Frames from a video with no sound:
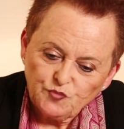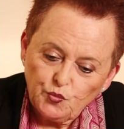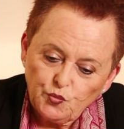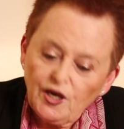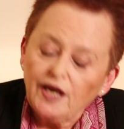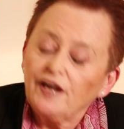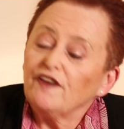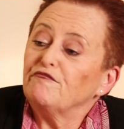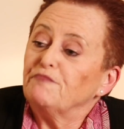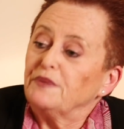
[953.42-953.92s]
we
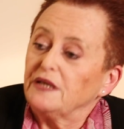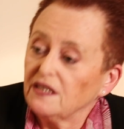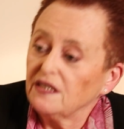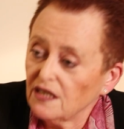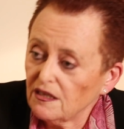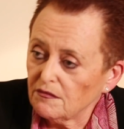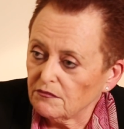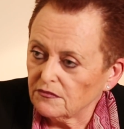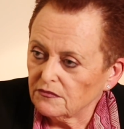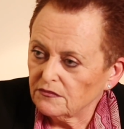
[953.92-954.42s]
have
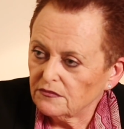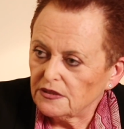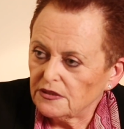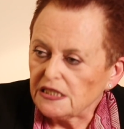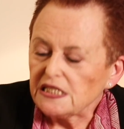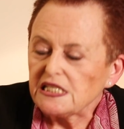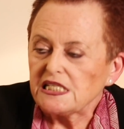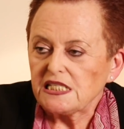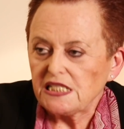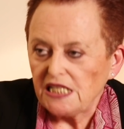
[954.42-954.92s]
become
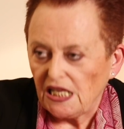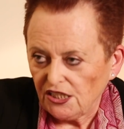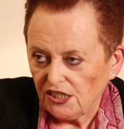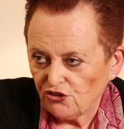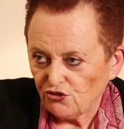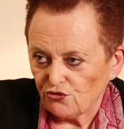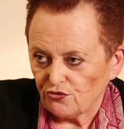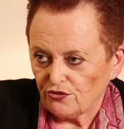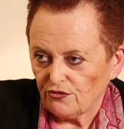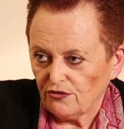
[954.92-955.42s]
a
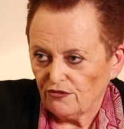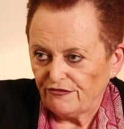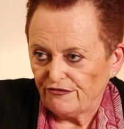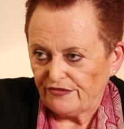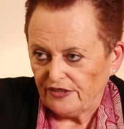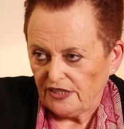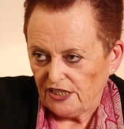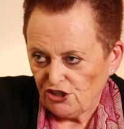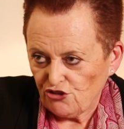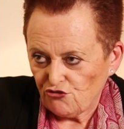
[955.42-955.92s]
center of
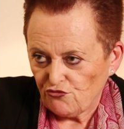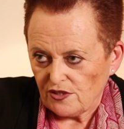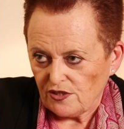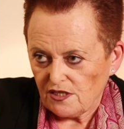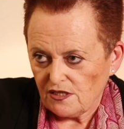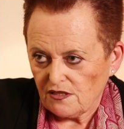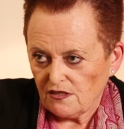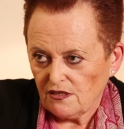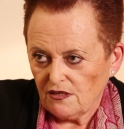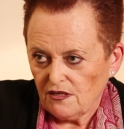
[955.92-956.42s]

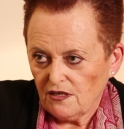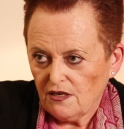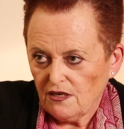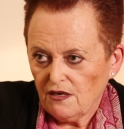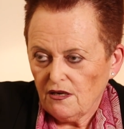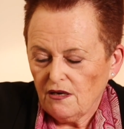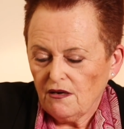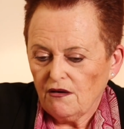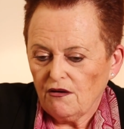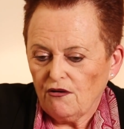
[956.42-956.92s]
interest
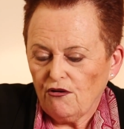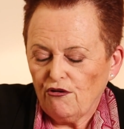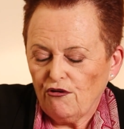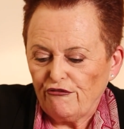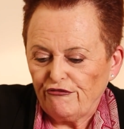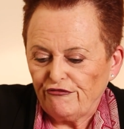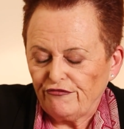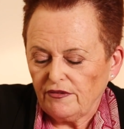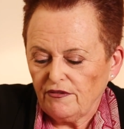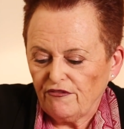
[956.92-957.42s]

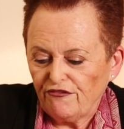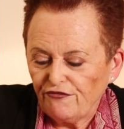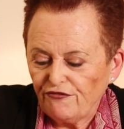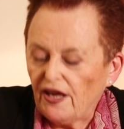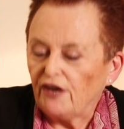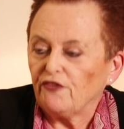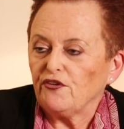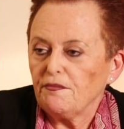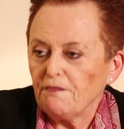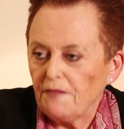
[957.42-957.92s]
of
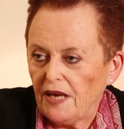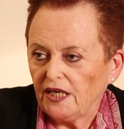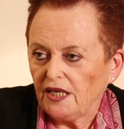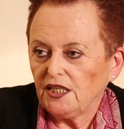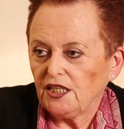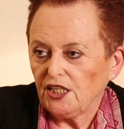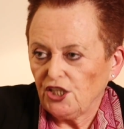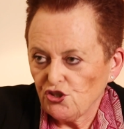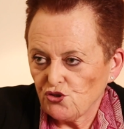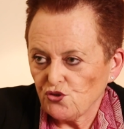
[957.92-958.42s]
very many
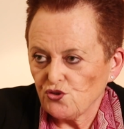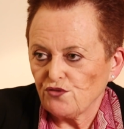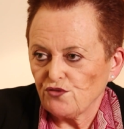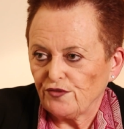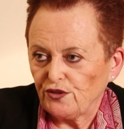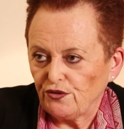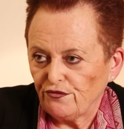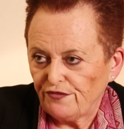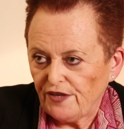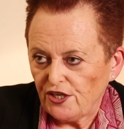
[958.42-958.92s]
issues of
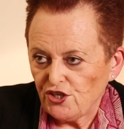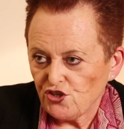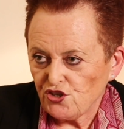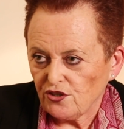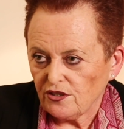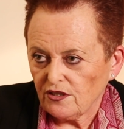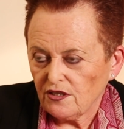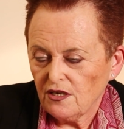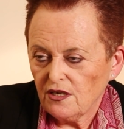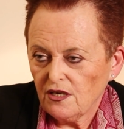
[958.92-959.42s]

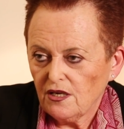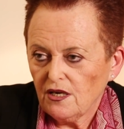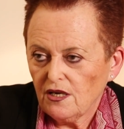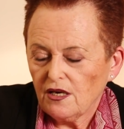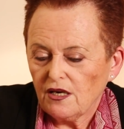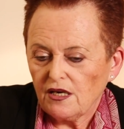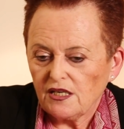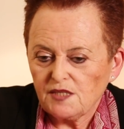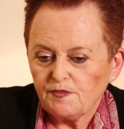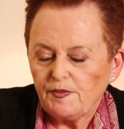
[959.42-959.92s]
innovation,
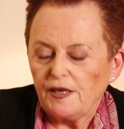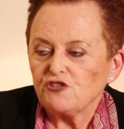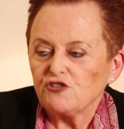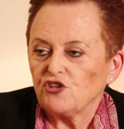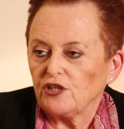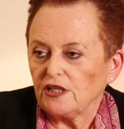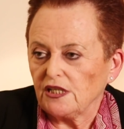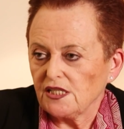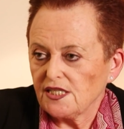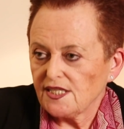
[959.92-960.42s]

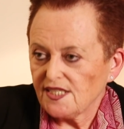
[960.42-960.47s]
especially in